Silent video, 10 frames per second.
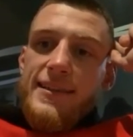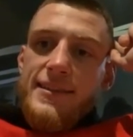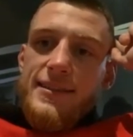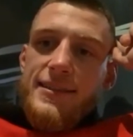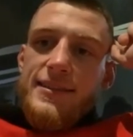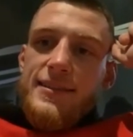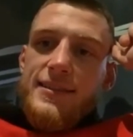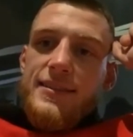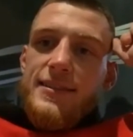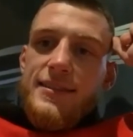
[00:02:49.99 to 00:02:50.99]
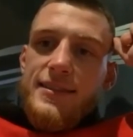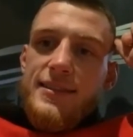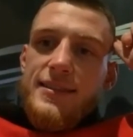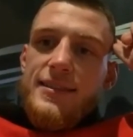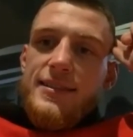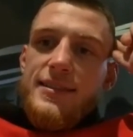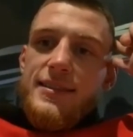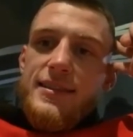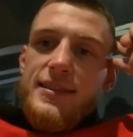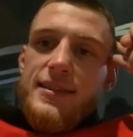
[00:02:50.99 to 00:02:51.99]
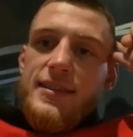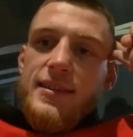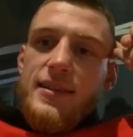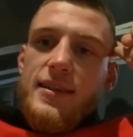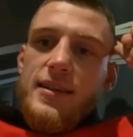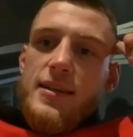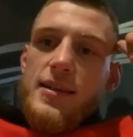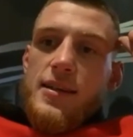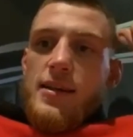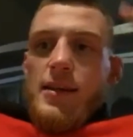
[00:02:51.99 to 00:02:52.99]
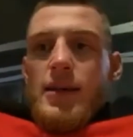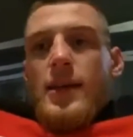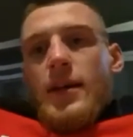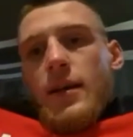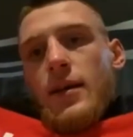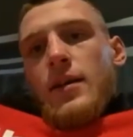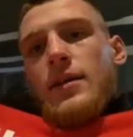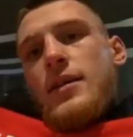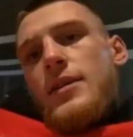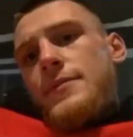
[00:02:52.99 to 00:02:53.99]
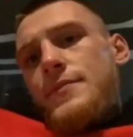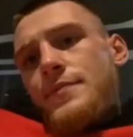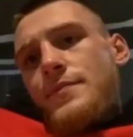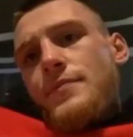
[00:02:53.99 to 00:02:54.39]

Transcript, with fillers: I believe. He went. Uh, his only loss was to Archie Sharp, who took him the distance.